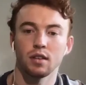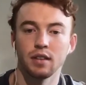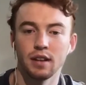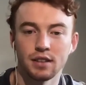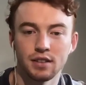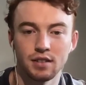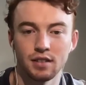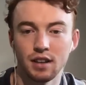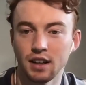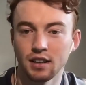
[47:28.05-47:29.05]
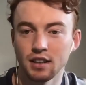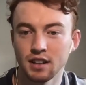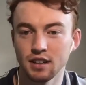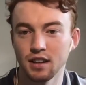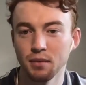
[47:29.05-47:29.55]
I
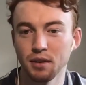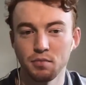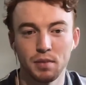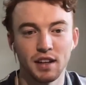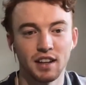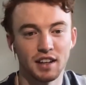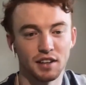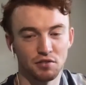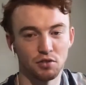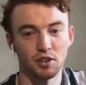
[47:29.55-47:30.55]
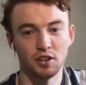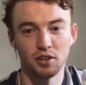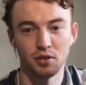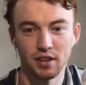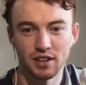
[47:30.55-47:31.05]
can't believe Pickett kicked 40
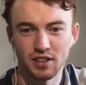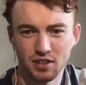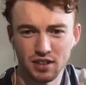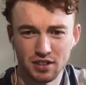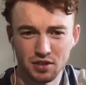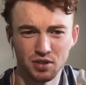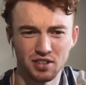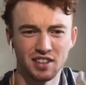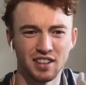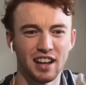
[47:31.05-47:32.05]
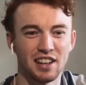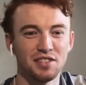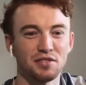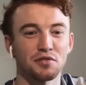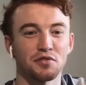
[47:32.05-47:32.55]
goals. That's cooked. And
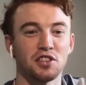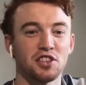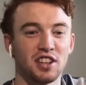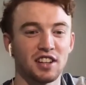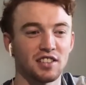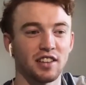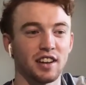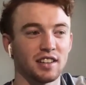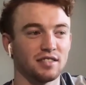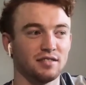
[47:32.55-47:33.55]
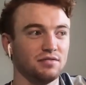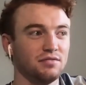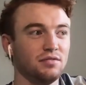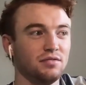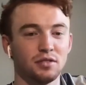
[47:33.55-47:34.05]
hasn't Fritsch kicked like
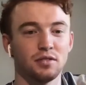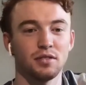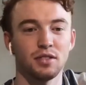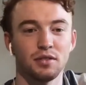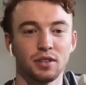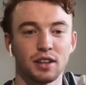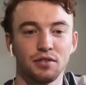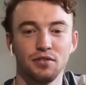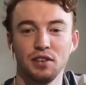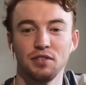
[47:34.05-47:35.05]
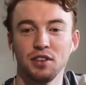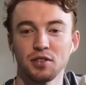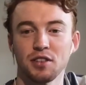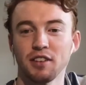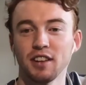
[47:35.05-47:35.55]
50 or
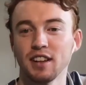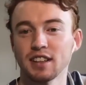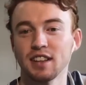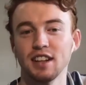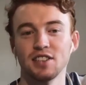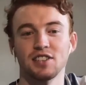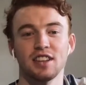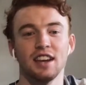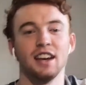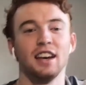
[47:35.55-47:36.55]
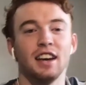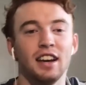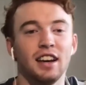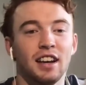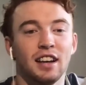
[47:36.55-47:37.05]
something? Like, they just
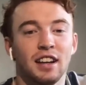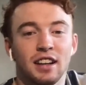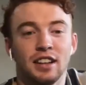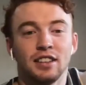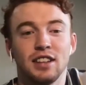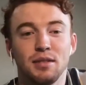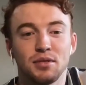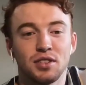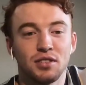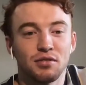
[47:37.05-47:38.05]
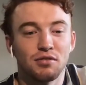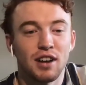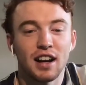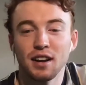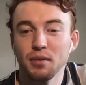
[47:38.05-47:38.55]
seem to
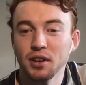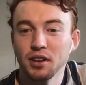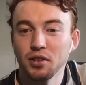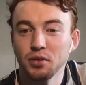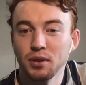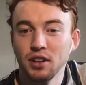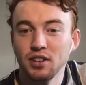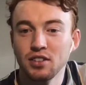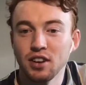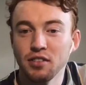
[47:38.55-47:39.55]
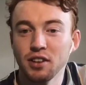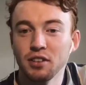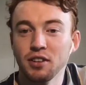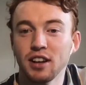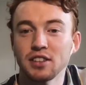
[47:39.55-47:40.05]
rack up the goals when you don't
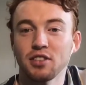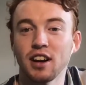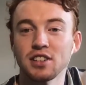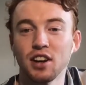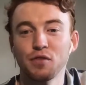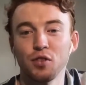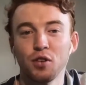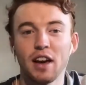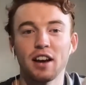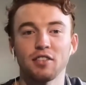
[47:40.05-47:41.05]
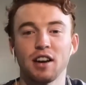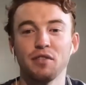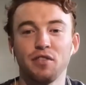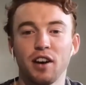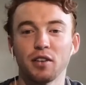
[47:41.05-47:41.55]
really realise. All right, time for our
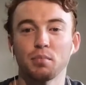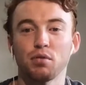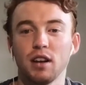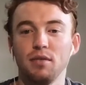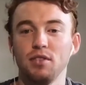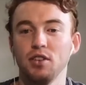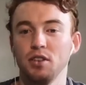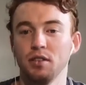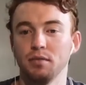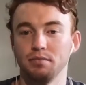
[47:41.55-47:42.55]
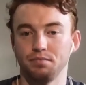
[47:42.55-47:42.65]
grand final preview.